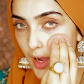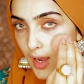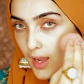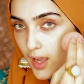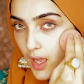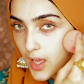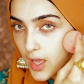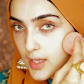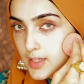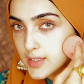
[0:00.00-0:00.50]

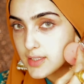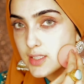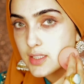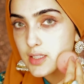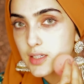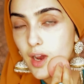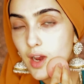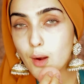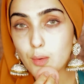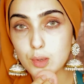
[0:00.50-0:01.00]
and
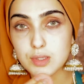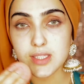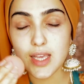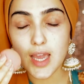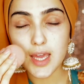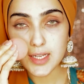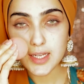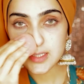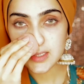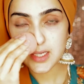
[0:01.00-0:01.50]
I was
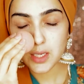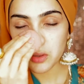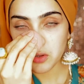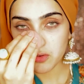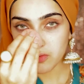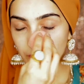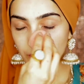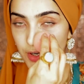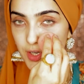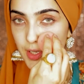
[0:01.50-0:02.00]
editing the
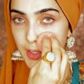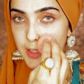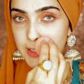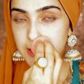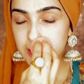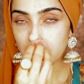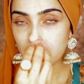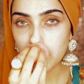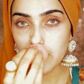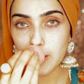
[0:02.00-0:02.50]

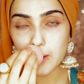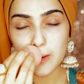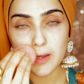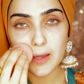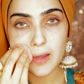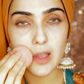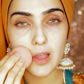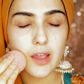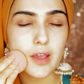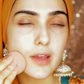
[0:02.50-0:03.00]
footage
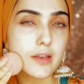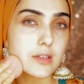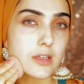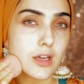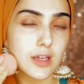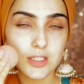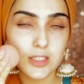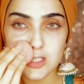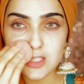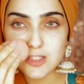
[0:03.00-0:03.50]
and
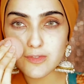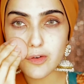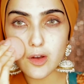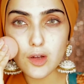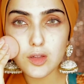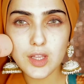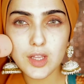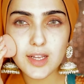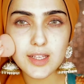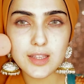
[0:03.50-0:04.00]
I just
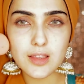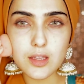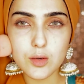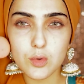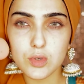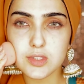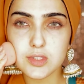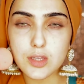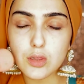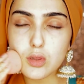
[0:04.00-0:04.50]
felt like there
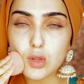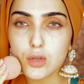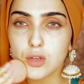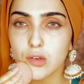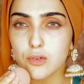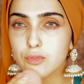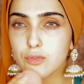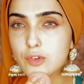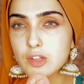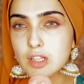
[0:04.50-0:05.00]
was a lot
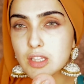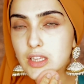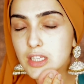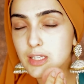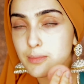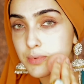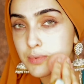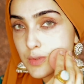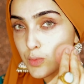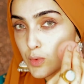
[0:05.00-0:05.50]
of
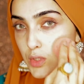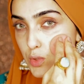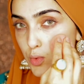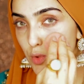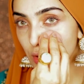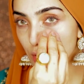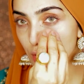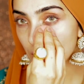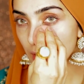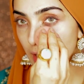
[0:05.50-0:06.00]
clips which
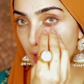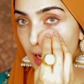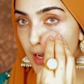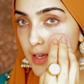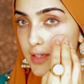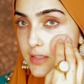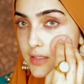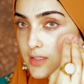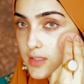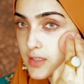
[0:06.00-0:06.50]
were not
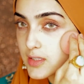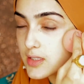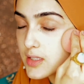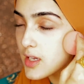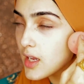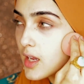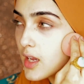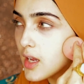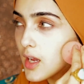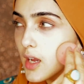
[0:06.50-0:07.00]
as
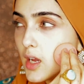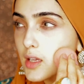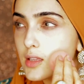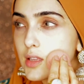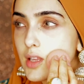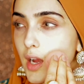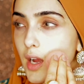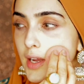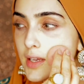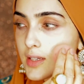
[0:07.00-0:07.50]

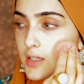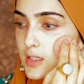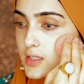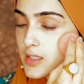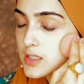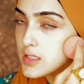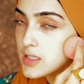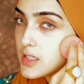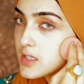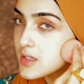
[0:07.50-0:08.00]
like
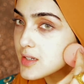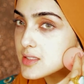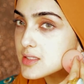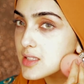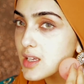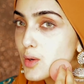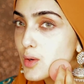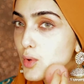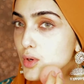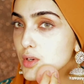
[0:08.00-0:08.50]
clear as
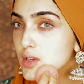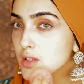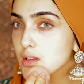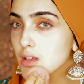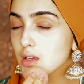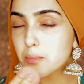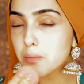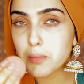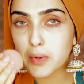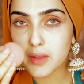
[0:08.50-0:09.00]
I wanted
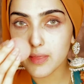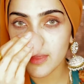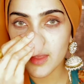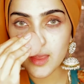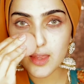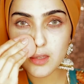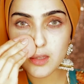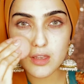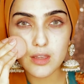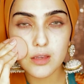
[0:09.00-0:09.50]
them, and
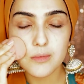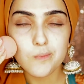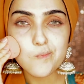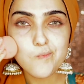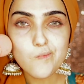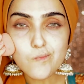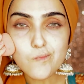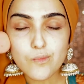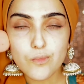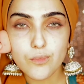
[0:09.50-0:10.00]
then,
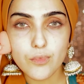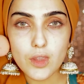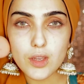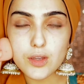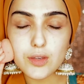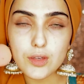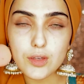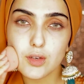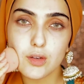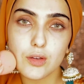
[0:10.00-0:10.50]

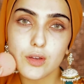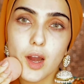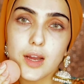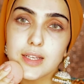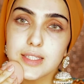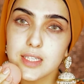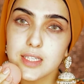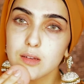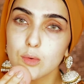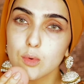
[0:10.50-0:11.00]
you know, I
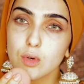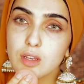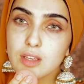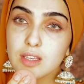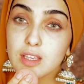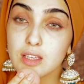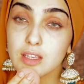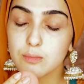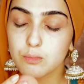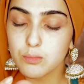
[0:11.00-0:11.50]
didn't want to
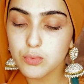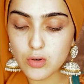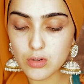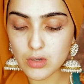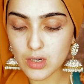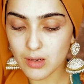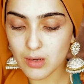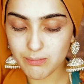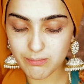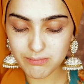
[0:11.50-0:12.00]

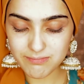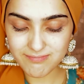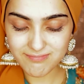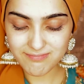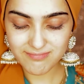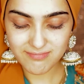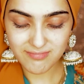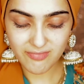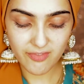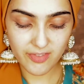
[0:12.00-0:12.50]
put a
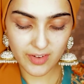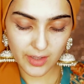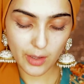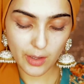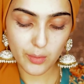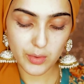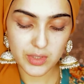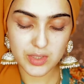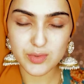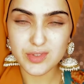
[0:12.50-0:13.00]

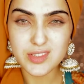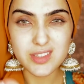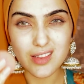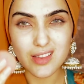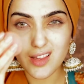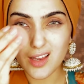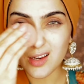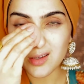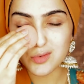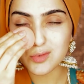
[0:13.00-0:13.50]
video which wasn't
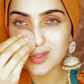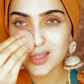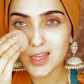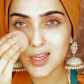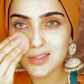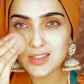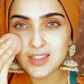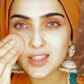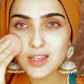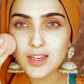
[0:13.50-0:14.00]
that good
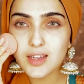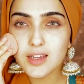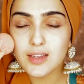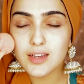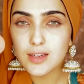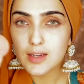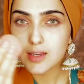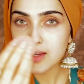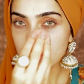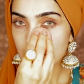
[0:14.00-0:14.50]
out there.
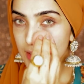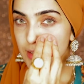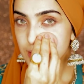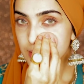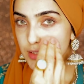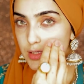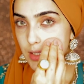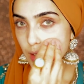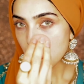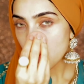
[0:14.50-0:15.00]

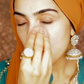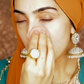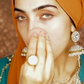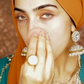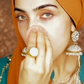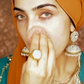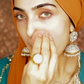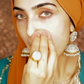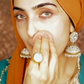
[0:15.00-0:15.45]
So